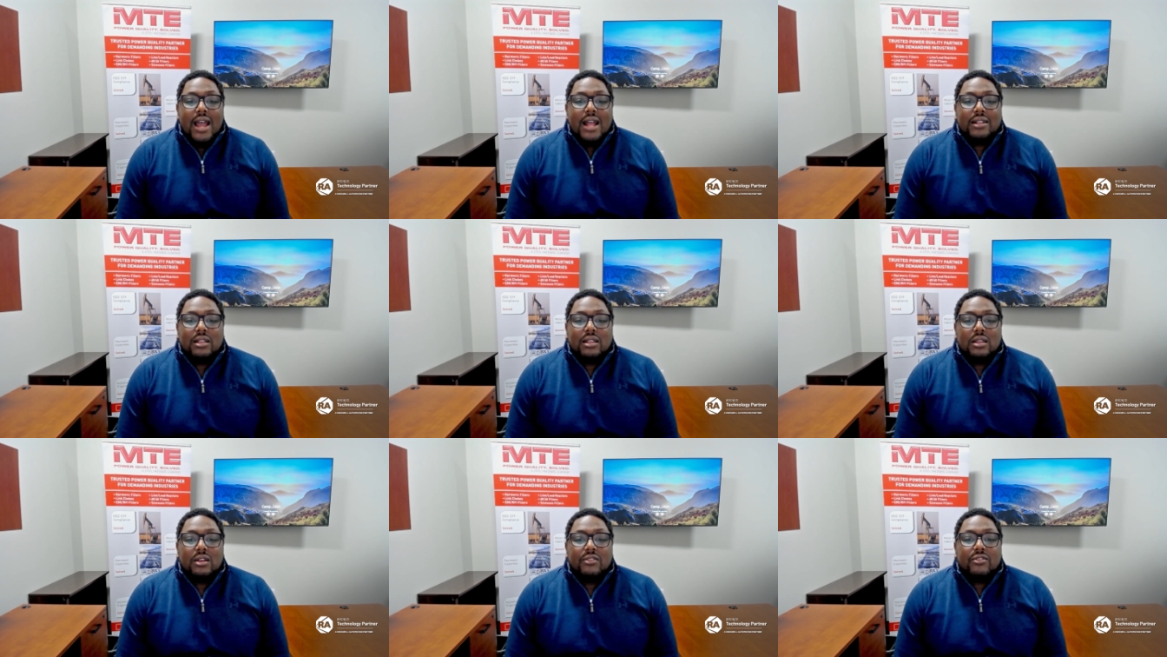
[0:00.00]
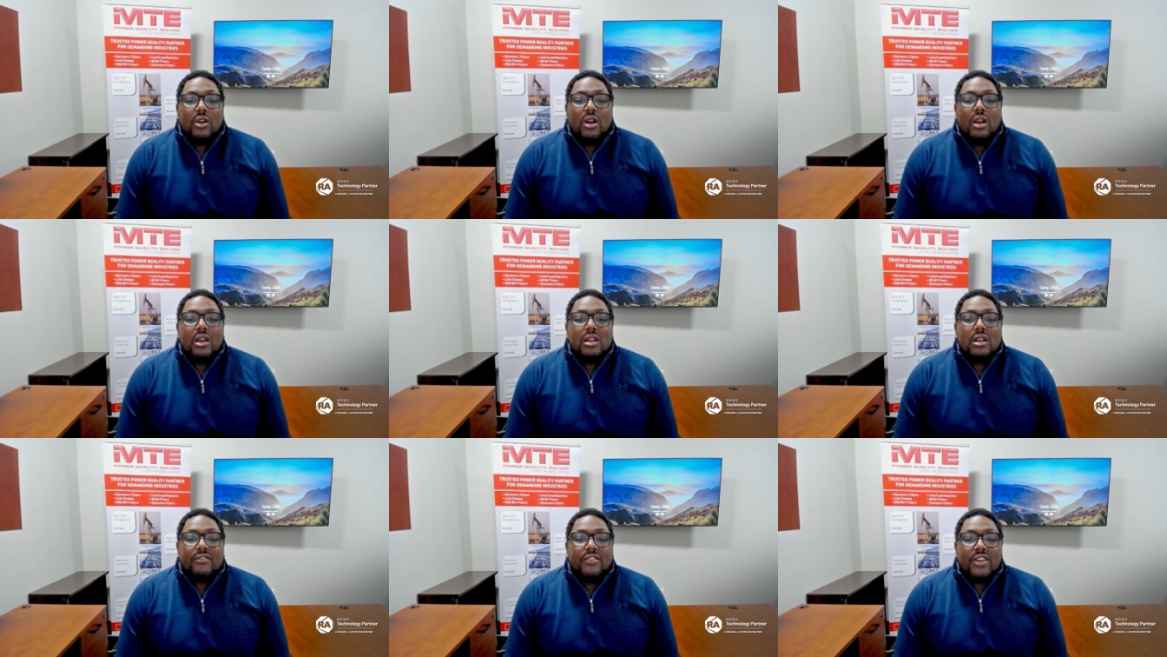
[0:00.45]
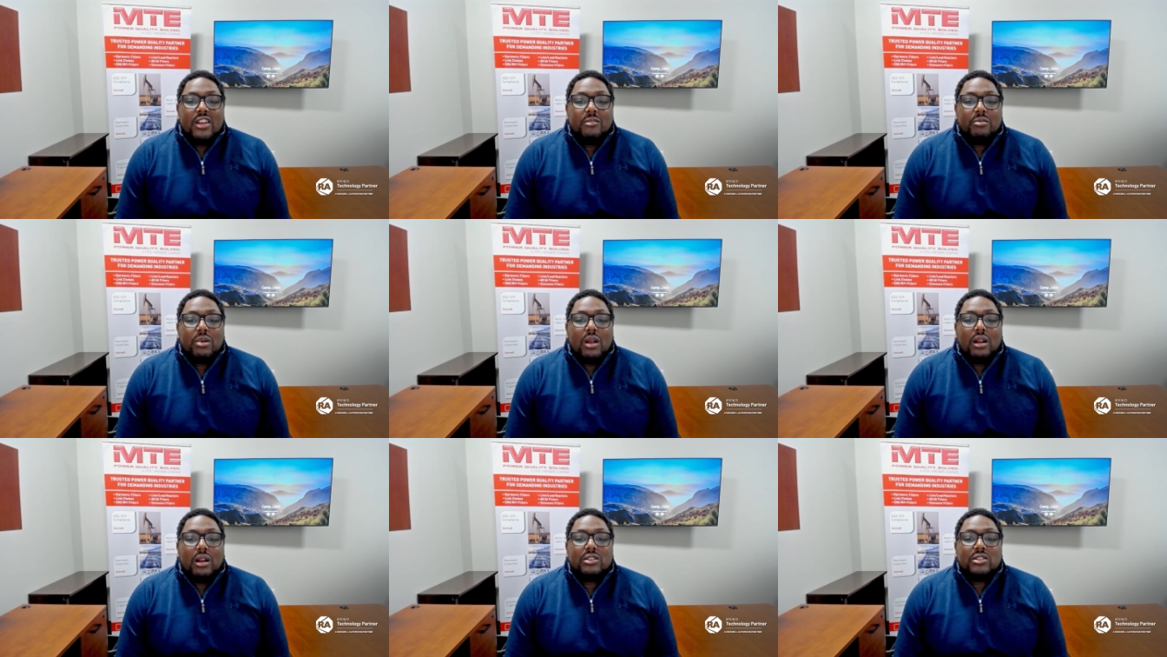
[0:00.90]
and deliver our
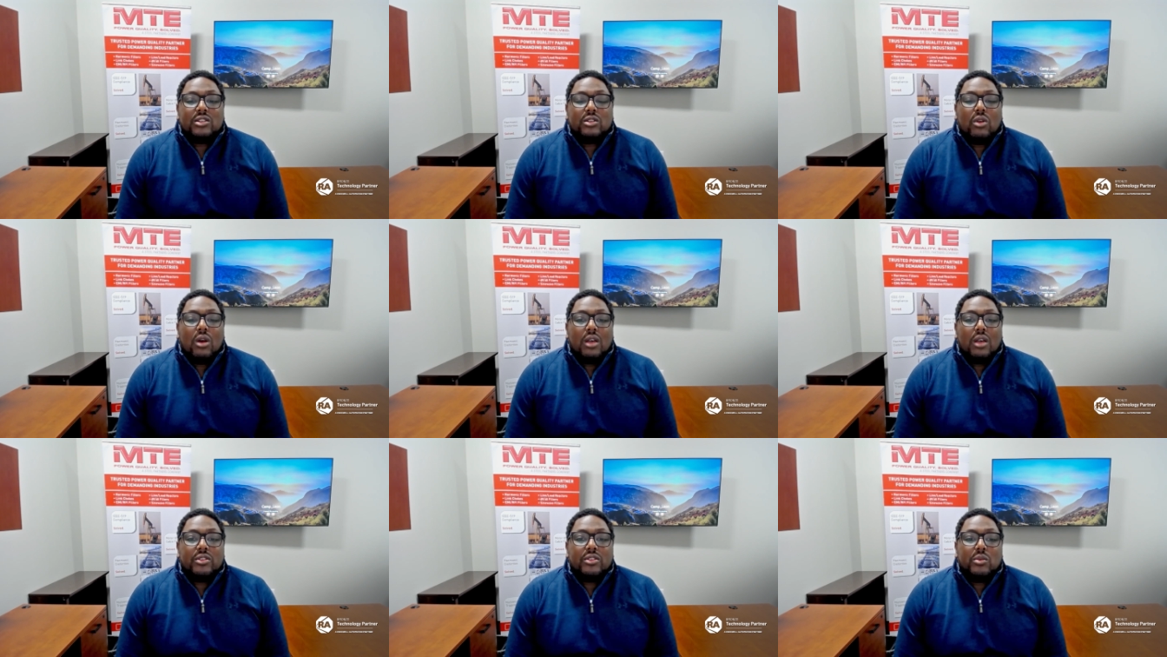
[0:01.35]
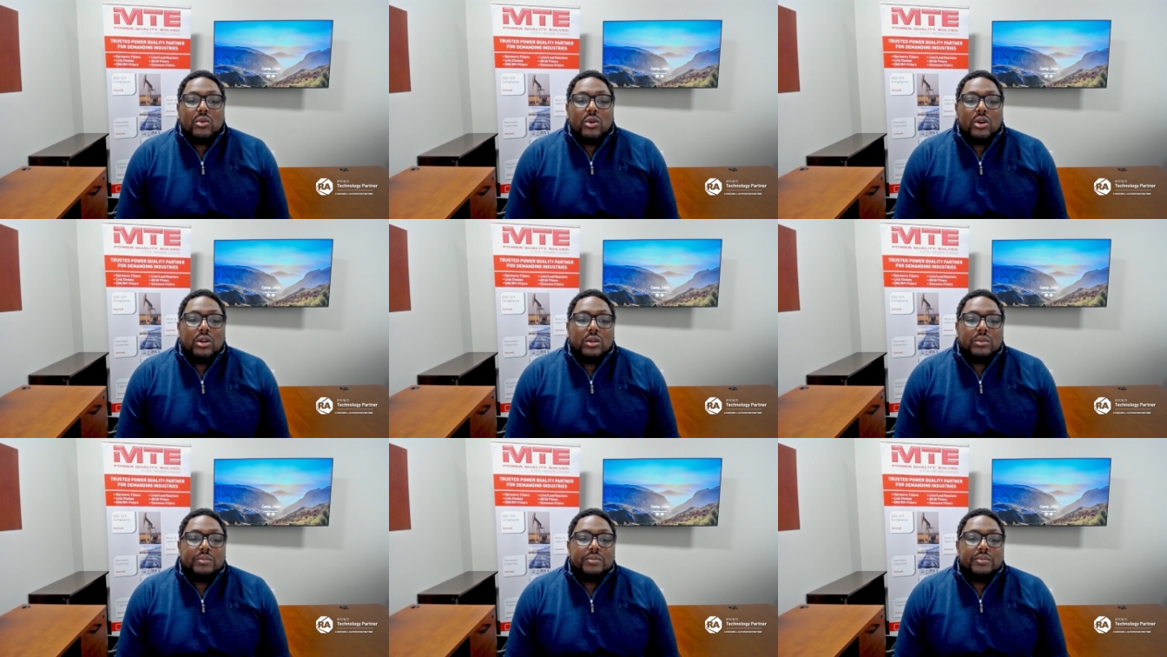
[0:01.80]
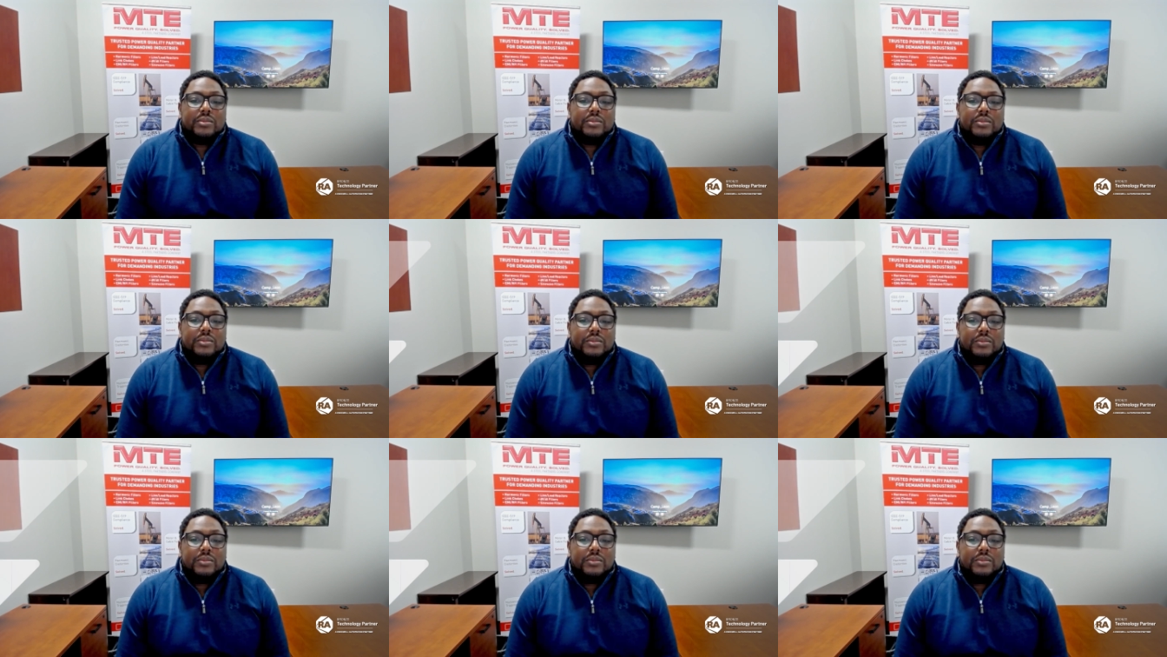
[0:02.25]
innovative products across the world.